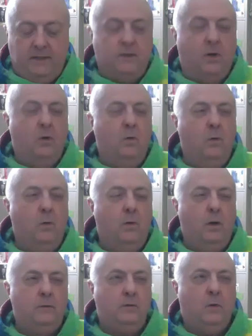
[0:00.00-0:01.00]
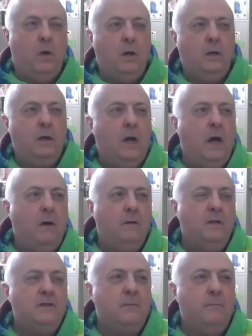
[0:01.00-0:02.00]
So how
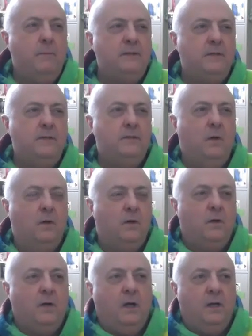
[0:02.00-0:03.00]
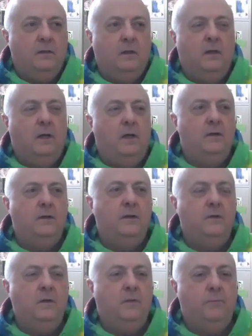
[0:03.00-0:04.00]
does a business owner, how do
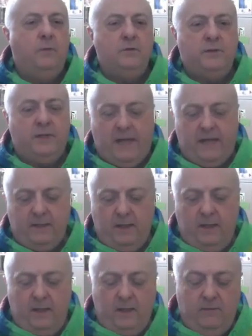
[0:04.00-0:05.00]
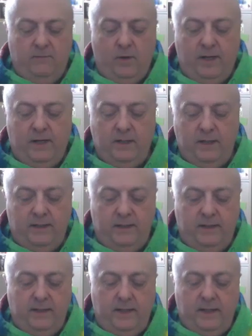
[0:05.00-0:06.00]
you approach that, avoiding
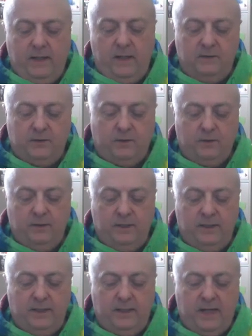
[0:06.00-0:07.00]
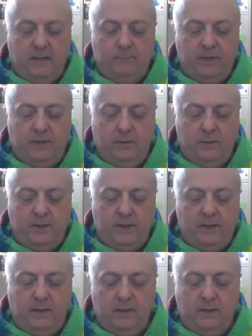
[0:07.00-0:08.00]
the uncertainty and
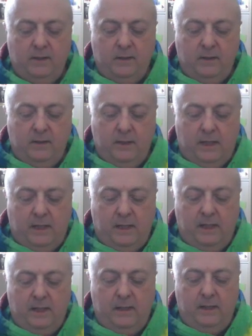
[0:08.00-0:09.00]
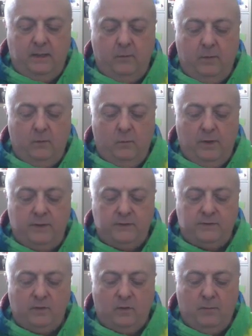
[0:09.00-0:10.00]
ambiguity with
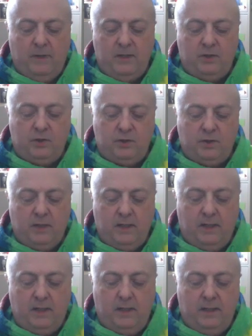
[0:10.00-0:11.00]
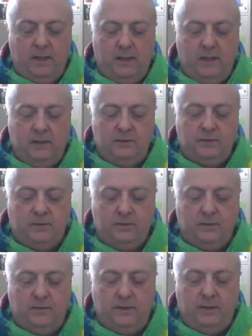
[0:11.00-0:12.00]
so much
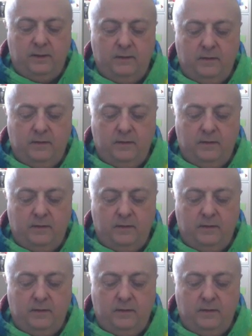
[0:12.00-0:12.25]
uncertainty?